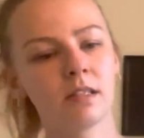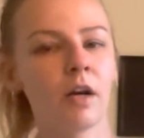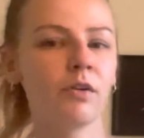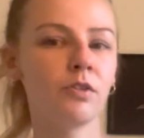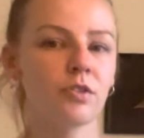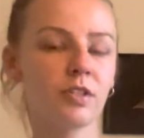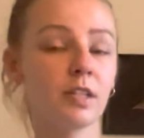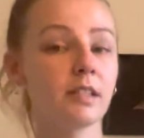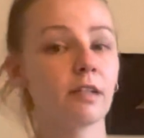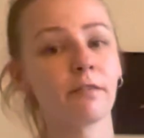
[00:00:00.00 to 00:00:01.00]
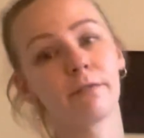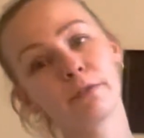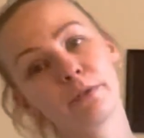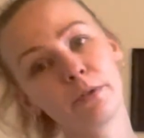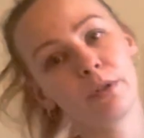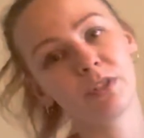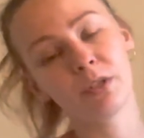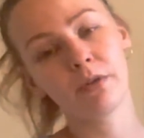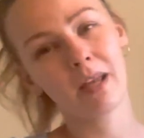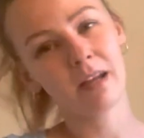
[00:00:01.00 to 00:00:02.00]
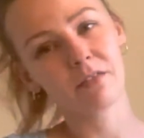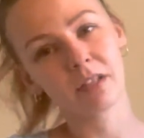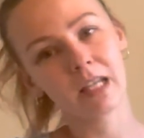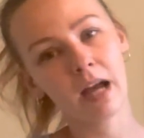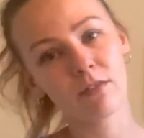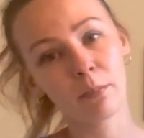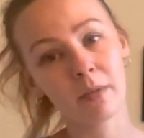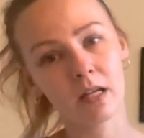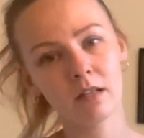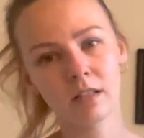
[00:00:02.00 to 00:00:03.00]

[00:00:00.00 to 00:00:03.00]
they don't usually serve food, so you can't really have a meal.